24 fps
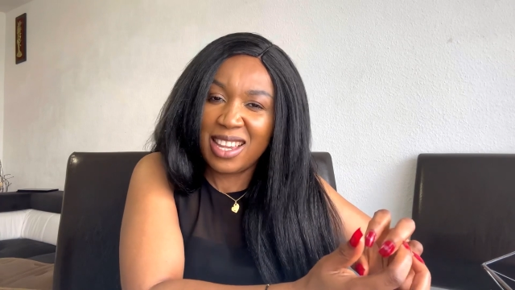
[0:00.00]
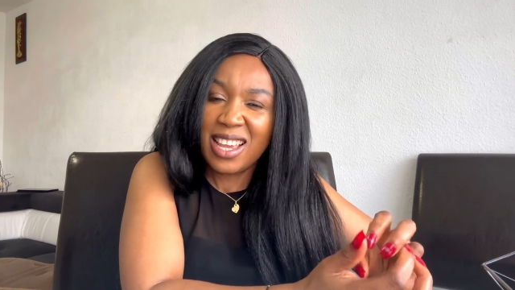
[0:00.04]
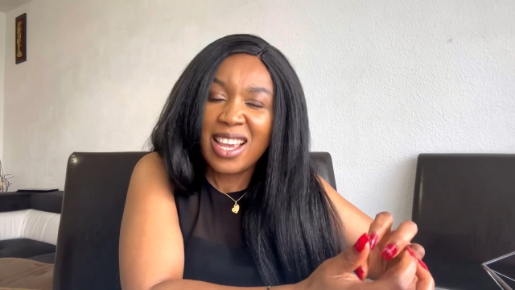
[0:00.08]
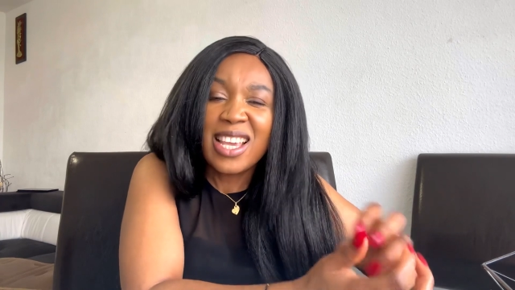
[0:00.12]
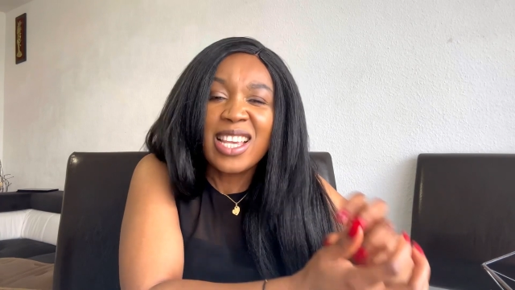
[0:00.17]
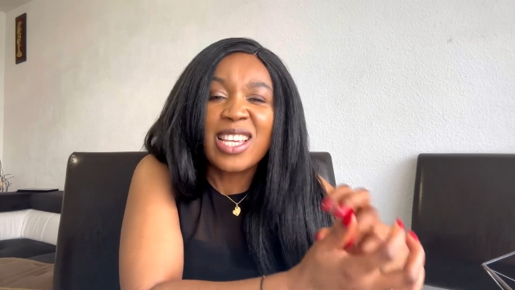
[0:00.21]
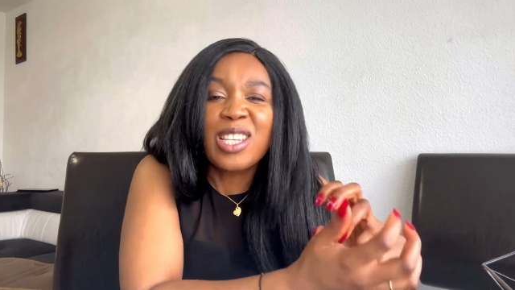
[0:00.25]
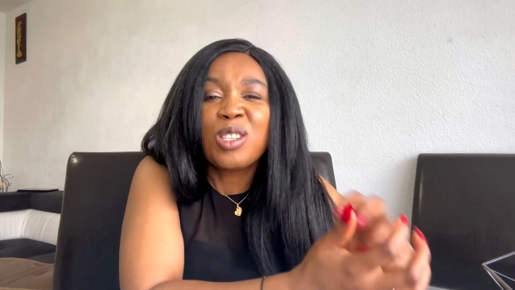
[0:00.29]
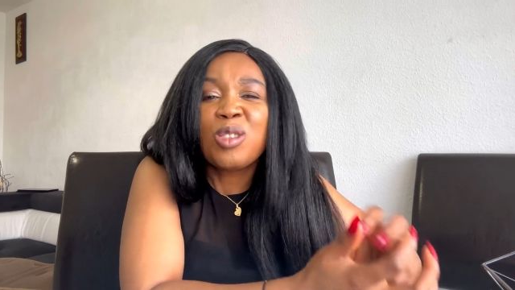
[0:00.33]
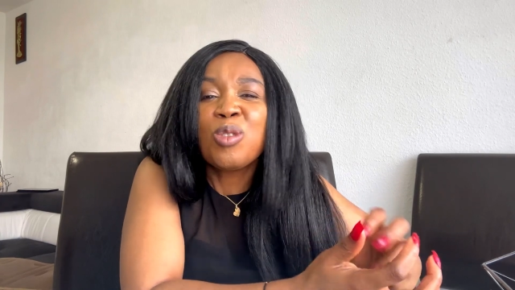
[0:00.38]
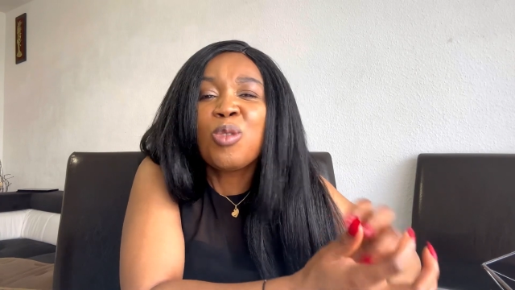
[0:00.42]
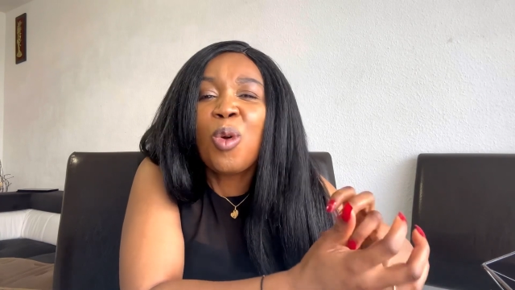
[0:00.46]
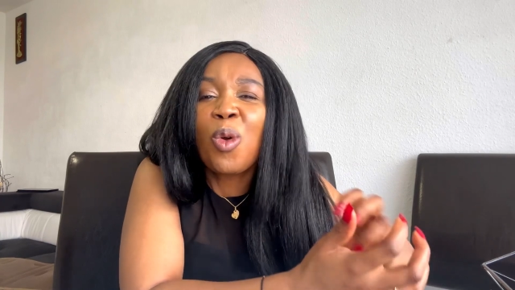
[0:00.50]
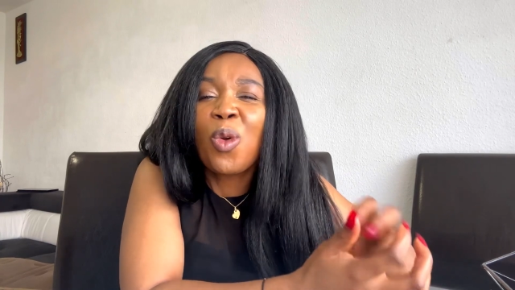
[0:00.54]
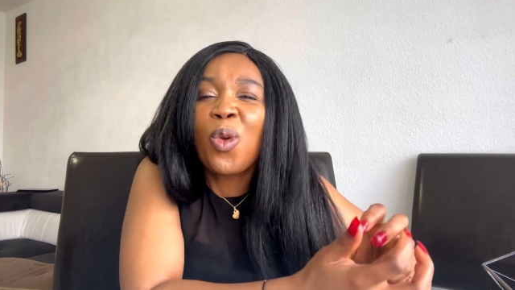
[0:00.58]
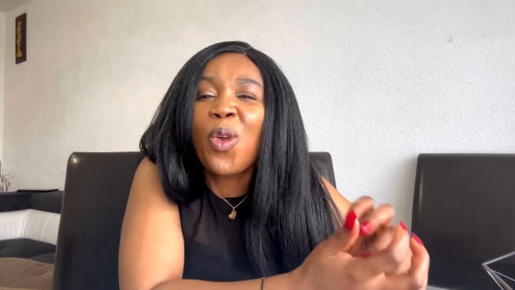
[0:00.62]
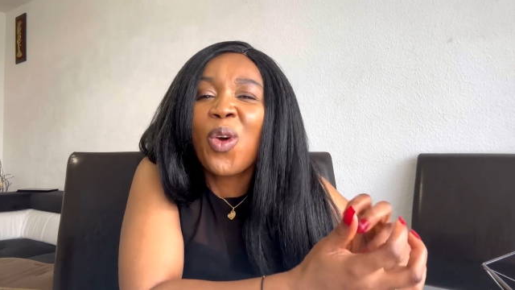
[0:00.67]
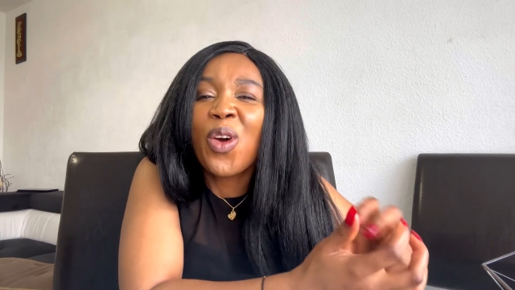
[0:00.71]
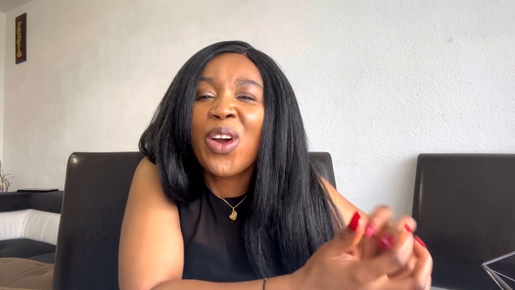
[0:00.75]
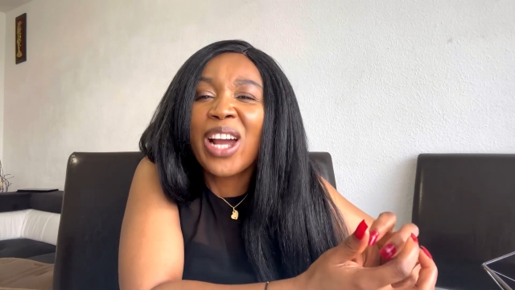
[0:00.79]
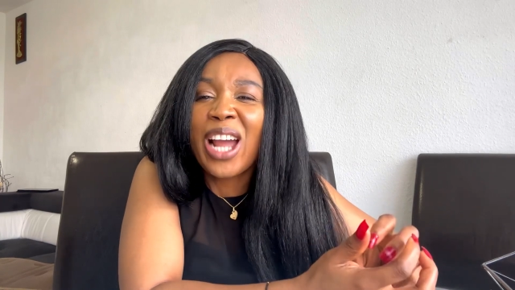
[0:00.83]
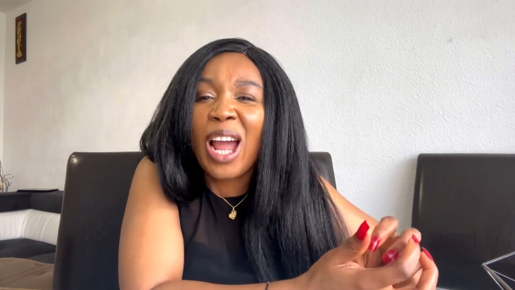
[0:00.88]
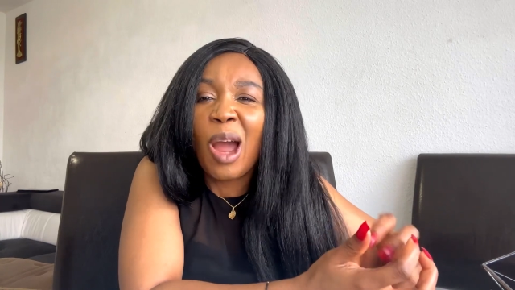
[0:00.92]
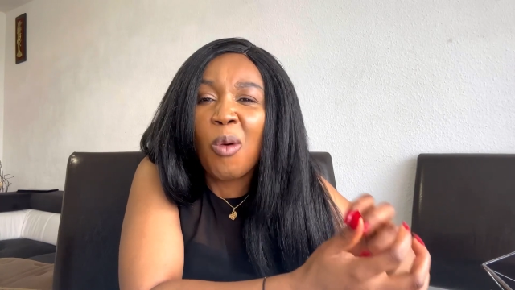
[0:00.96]
it's no
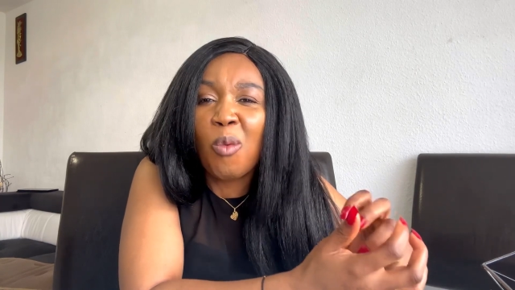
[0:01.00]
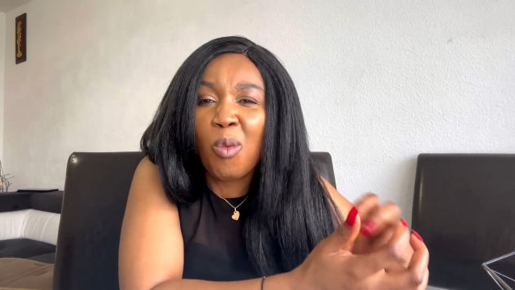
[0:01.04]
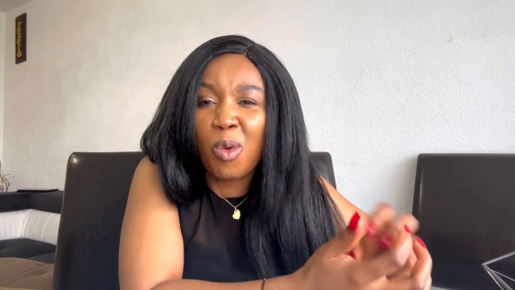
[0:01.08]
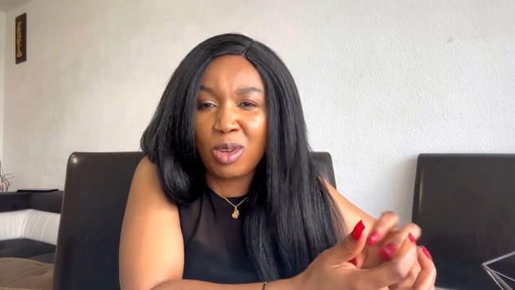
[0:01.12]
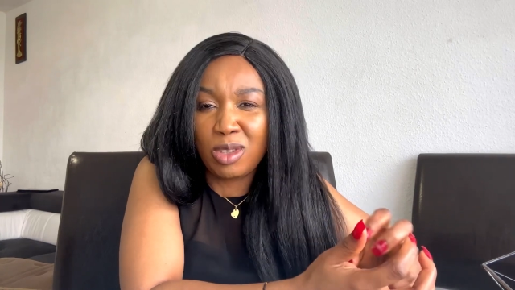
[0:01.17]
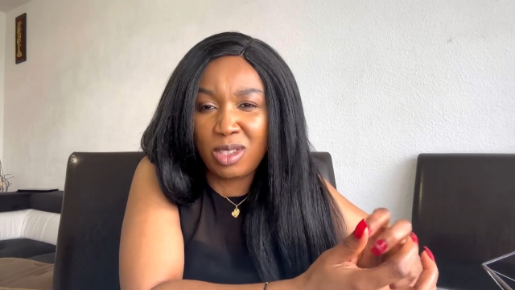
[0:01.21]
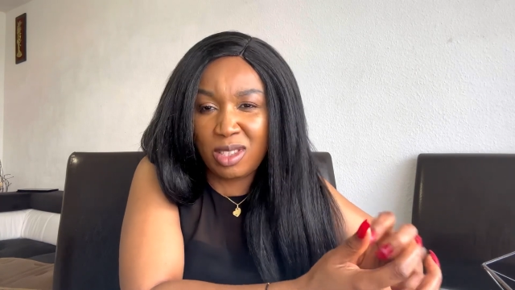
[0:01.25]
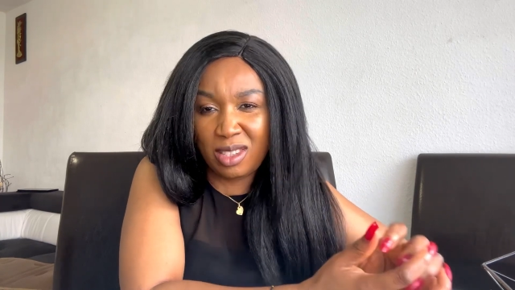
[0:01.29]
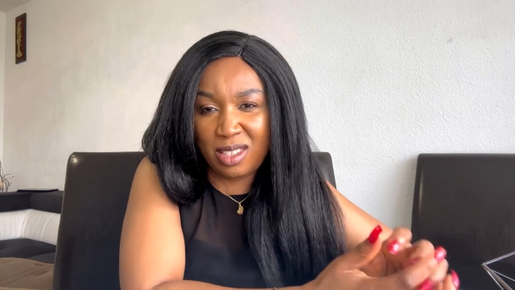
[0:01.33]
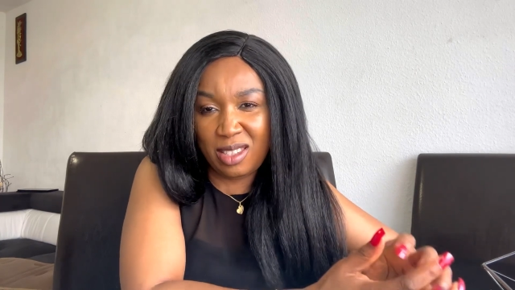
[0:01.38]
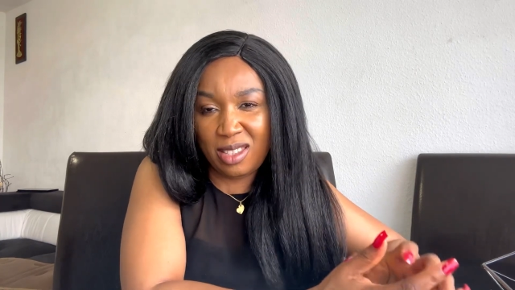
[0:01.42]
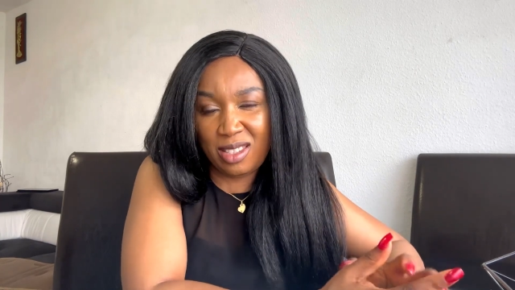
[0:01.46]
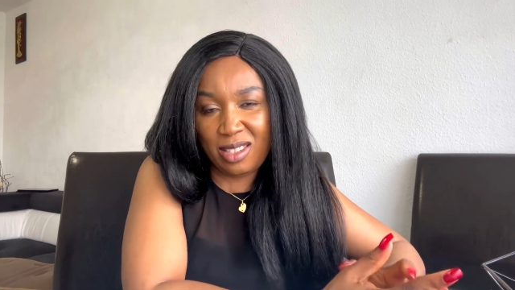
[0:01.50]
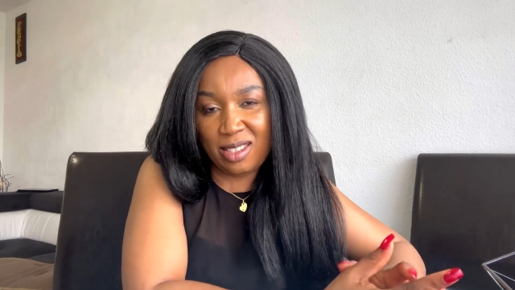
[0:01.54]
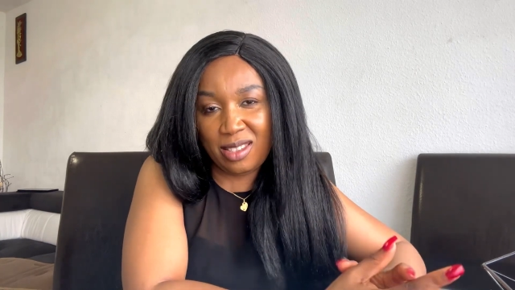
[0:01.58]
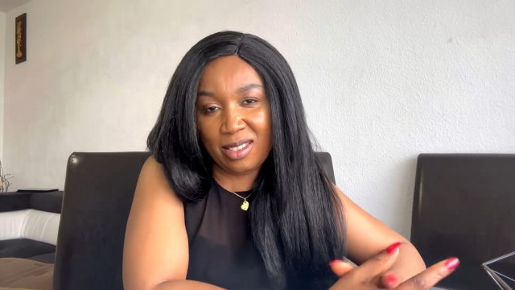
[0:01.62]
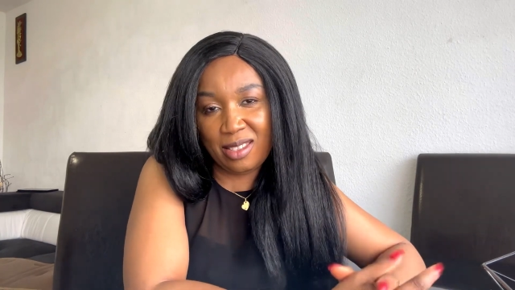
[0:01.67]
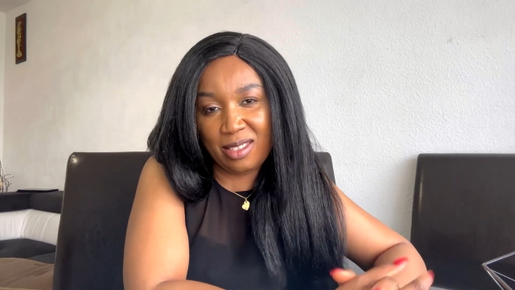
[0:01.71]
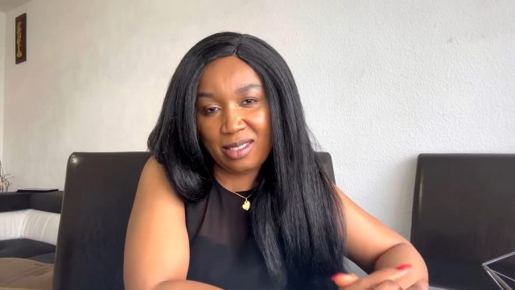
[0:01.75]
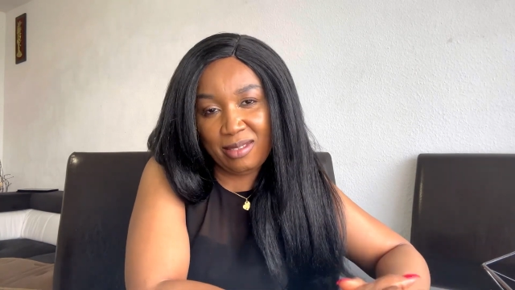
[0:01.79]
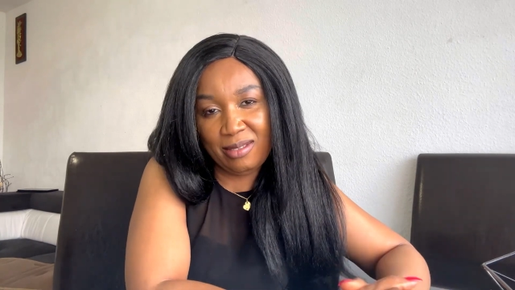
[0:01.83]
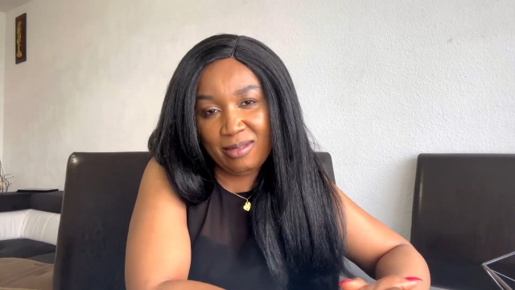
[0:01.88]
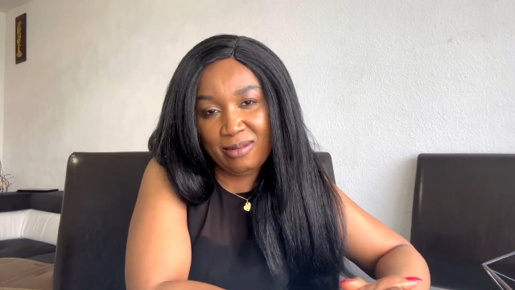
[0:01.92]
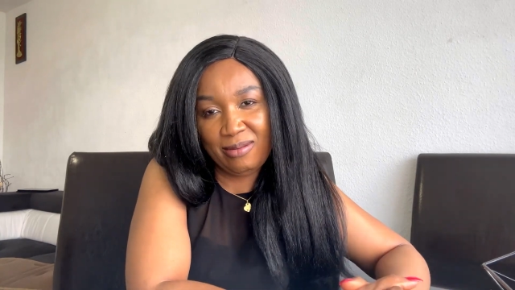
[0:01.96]
longer what it
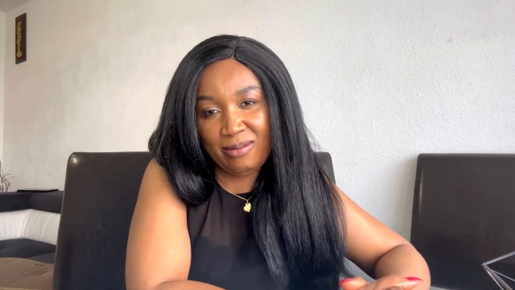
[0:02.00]
is.